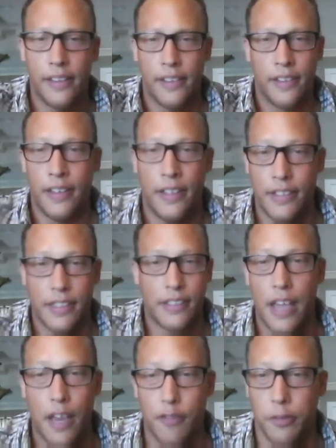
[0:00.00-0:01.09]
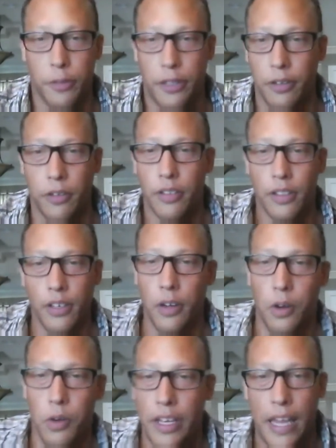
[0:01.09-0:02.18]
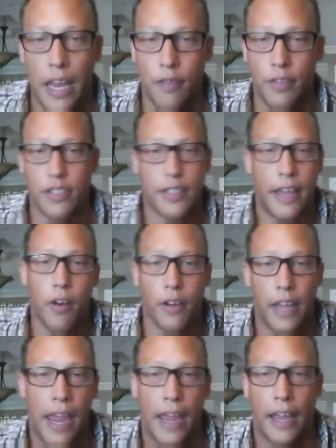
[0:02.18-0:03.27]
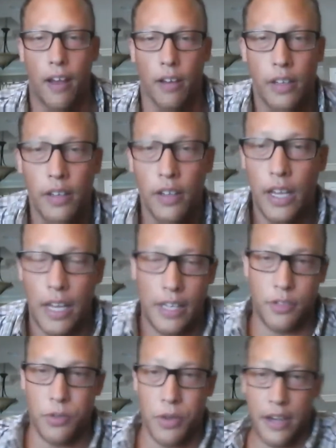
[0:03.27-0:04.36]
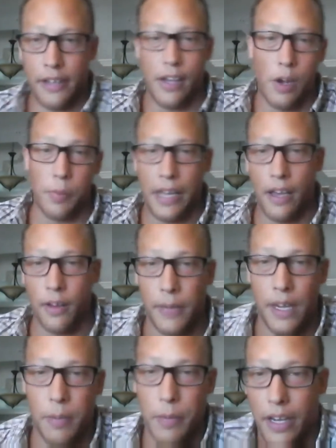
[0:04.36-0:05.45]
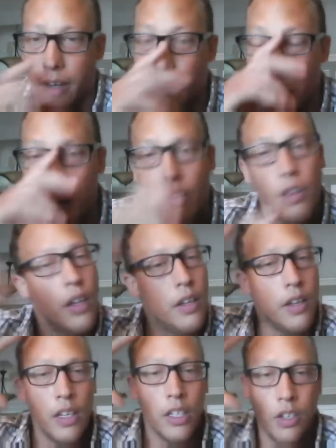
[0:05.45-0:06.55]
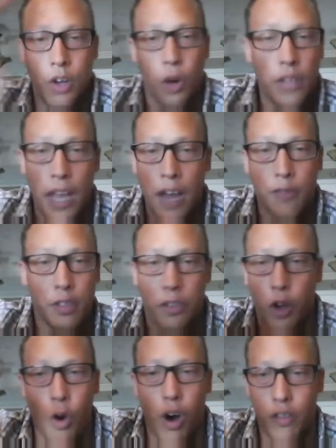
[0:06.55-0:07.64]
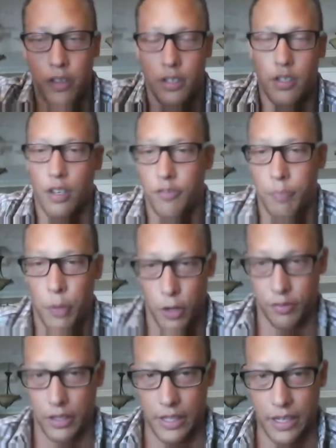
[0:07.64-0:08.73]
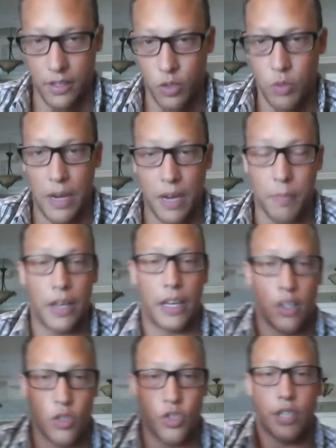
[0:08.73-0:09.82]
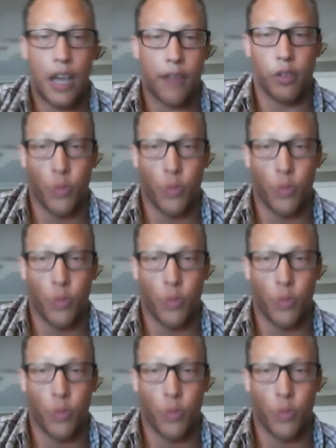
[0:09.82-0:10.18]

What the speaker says: is this guy for real? You know, he can't even stay on a Hangout, and he's trying to tell me how to make money. Well, you don't have to know all this stuff perfectly to make money. You just have to work